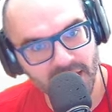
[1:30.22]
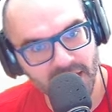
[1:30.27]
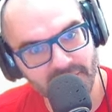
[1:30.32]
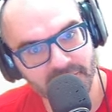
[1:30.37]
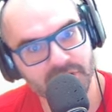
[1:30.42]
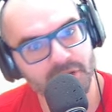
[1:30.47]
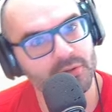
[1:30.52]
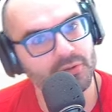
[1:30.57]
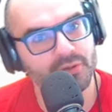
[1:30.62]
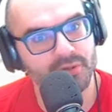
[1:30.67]
have
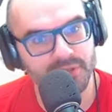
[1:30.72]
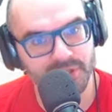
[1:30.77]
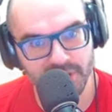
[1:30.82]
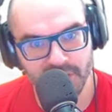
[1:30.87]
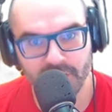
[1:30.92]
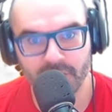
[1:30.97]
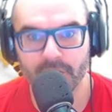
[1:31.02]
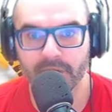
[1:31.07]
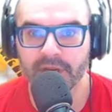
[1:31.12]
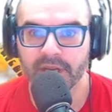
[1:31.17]
a social
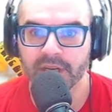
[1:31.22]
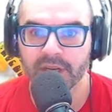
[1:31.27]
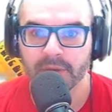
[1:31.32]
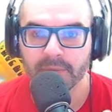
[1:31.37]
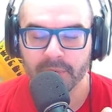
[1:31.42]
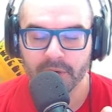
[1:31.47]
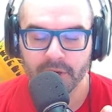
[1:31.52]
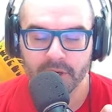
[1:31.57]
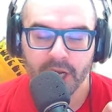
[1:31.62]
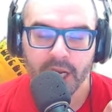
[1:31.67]
security
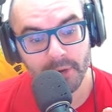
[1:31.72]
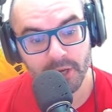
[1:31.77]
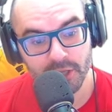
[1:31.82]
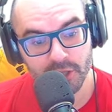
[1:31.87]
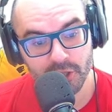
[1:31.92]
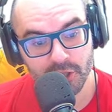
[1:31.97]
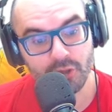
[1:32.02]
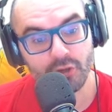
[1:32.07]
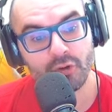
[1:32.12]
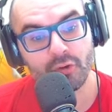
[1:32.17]
number, but
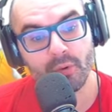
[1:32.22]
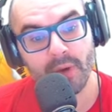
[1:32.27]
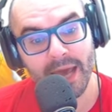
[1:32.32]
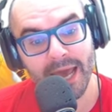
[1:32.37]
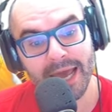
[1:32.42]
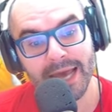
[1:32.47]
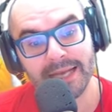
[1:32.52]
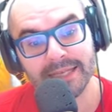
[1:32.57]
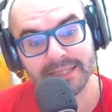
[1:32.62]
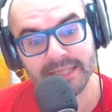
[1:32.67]
you
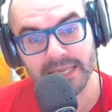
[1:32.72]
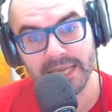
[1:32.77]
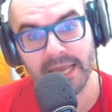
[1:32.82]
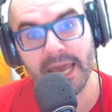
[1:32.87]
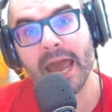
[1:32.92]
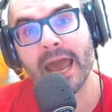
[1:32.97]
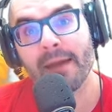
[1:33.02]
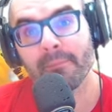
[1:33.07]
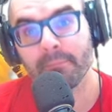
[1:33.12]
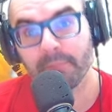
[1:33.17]
as the
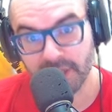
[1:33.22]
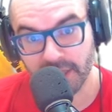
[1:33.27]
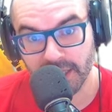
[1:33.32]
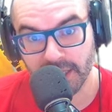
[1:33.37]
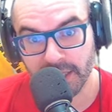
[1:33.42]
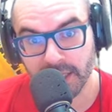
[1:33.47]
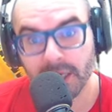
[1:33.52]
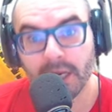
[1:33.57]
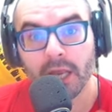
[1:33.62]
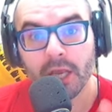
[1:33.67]

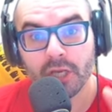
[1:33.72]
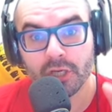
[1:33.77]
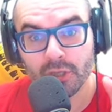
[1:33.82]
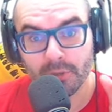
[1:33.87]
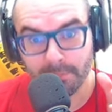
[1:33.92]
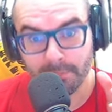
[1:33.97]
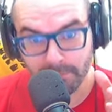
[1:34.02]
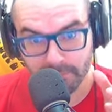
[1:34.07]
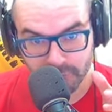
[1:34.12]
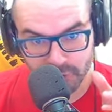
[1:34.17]
applicant
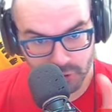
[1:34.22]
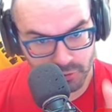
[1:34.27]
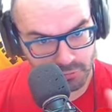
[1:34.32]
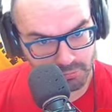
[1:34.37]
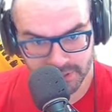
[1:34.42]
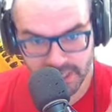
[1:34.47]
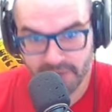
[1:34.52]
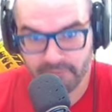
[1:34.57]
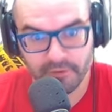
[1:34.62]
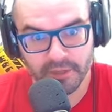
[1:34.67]

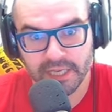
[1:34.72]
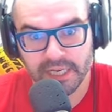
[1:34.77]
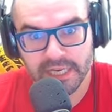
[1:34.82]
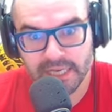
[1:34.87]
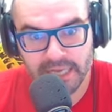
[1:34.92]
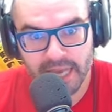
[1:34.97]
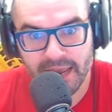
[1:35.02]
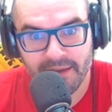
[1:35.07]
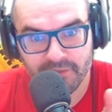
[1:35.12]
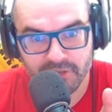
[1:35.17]
definitely
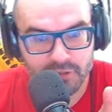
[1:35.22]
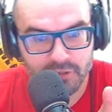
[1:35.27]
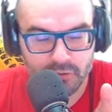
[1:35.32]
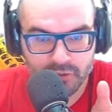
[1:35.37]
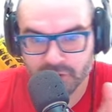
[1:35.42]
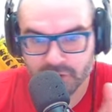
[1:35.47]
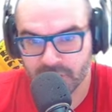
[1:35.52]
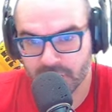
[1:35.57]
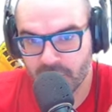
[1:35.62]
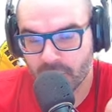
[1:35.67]
need to have a
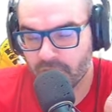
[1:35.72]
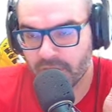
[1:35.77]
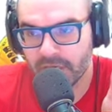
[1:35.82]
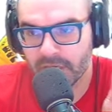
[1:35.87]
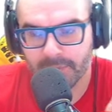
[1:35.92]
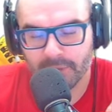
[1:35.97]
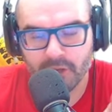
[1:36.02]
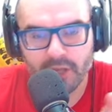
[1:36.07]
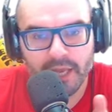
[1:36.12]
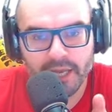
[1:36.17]
social security
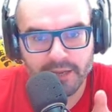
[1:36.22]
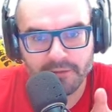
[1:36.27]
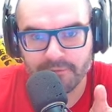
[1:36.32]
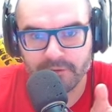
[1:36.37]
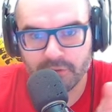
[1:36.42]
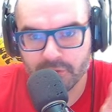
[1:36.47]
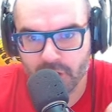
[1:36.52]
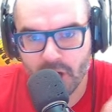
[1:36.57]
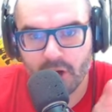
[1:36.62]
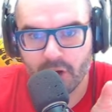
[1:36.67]
number. Like if
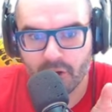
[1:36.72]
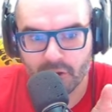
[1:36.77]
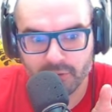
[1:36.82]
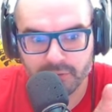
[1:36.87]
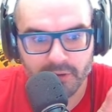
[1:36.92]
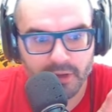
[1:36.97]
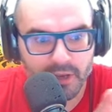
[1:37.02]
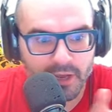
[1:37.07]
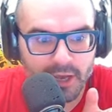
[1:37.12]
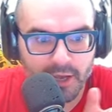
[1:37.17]
you don't,
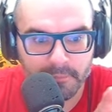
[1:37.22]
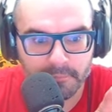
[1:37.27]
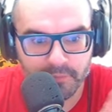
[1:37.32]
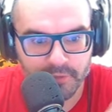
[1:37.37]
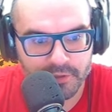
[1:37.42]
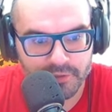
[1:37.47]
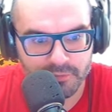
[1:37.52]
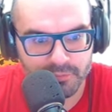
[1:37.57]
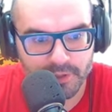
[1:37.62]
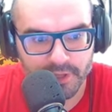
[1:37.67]

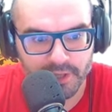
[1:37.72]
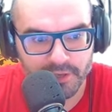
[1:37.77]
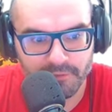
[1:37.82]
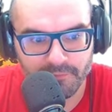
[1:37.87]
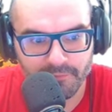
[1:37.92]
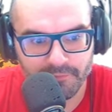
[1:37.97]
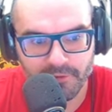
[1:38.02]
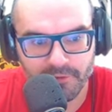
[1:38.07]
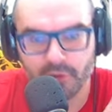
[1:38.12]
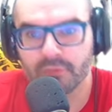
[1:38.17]
there's really
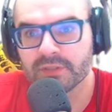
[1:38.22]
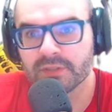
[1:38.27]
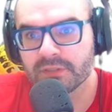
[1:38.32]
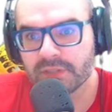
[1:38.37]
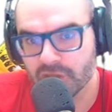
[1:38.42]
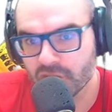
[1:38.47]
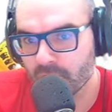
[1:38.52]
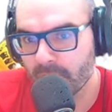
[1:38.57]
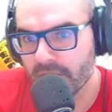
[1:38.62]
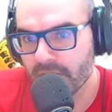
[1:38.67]
few
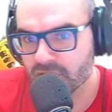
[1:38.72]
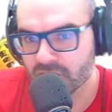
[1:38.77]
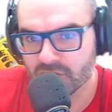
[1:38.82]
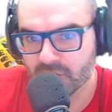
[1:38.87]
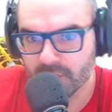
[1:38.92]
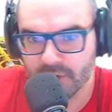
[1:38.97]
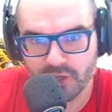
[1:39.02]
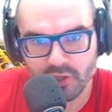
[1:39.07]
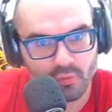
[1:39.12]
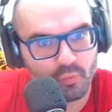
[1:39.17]

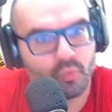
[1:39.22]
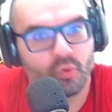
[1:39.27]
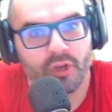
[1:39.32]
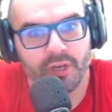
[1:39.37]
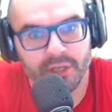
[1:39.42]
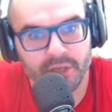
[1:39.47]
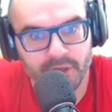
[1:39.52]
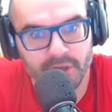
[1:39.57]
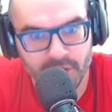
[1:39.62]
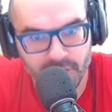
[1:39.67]
situations where you
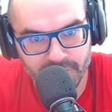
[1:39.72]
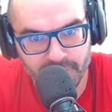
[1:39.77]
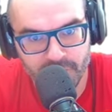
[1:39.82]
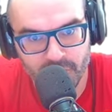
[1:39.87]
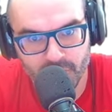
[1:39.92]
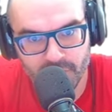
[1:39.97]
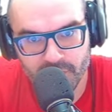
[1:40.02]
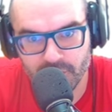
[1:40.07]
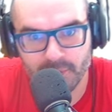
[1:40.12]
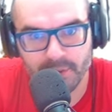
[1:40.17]
wouldn't if
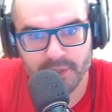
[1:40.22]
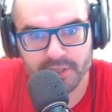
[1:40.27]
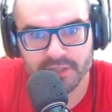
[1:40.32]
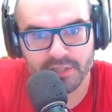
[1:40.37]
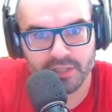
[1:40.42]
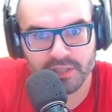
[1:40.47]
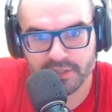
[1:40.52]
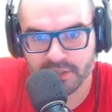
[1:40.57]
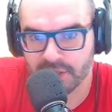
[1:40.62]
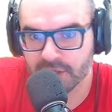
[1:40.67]
you're a US
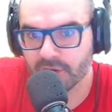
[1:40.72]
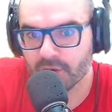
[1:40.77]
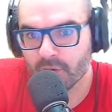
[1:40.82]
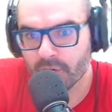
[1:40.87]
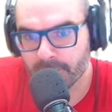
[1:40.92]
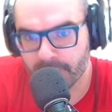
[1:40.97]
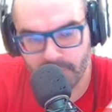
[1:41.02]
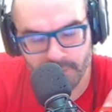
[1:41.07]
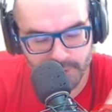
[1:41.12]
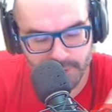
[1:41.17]
citizen
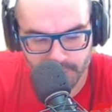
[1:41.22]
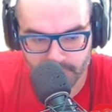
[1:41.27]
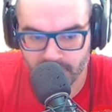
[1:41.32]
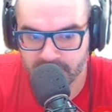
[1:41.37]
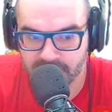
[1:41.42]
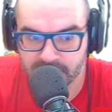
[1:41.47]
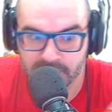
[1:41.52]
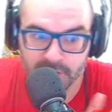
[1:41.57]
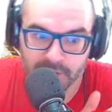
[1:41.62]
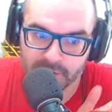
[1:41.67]
or permanent
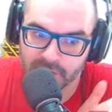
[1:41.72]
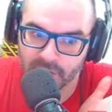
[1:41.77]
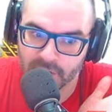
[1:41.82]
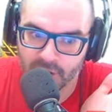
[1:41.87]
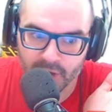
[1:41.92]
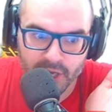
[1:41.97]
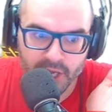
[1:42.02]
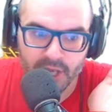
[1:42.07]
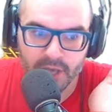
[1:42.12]
resident. So